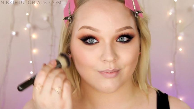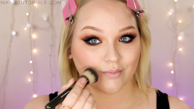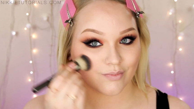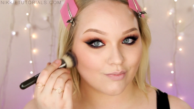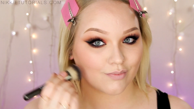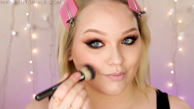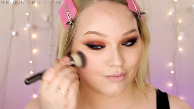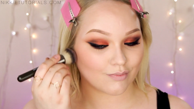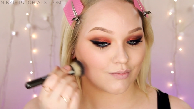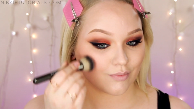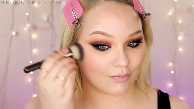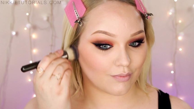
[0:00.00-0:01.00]

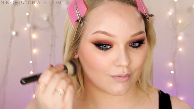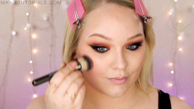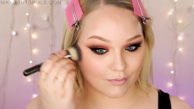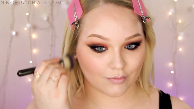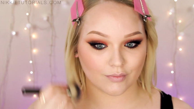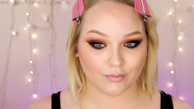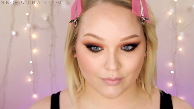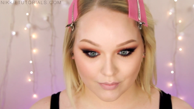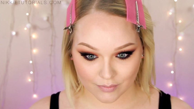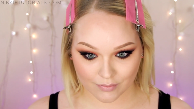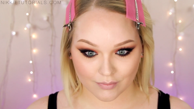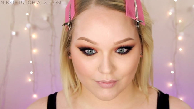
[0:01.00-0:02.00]

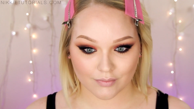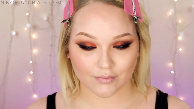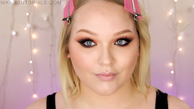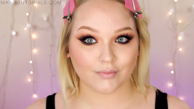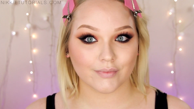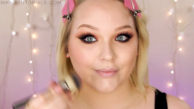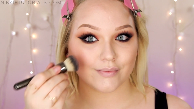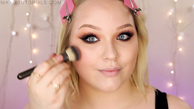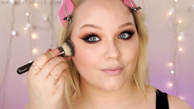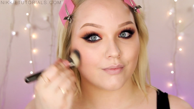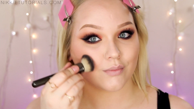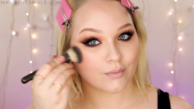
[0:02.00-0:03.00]

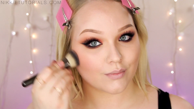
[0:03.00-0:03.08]
Nothing is said.